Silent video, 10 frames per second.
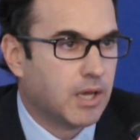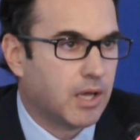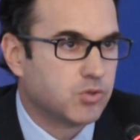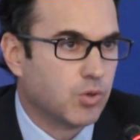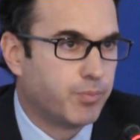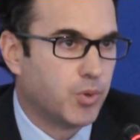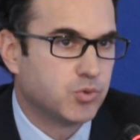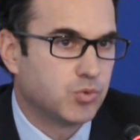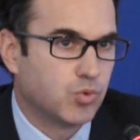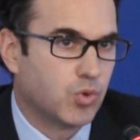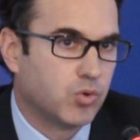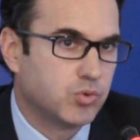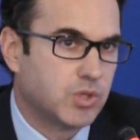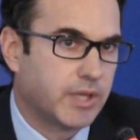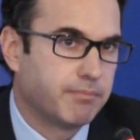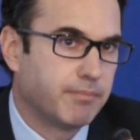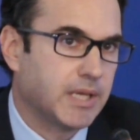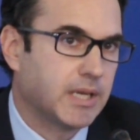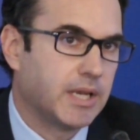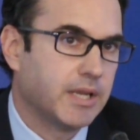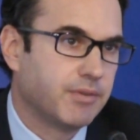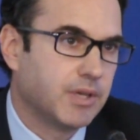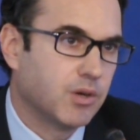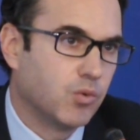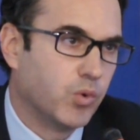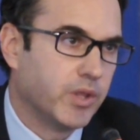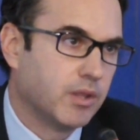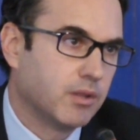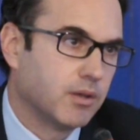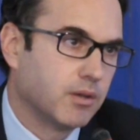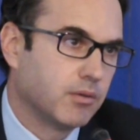as opposed to those that make a living with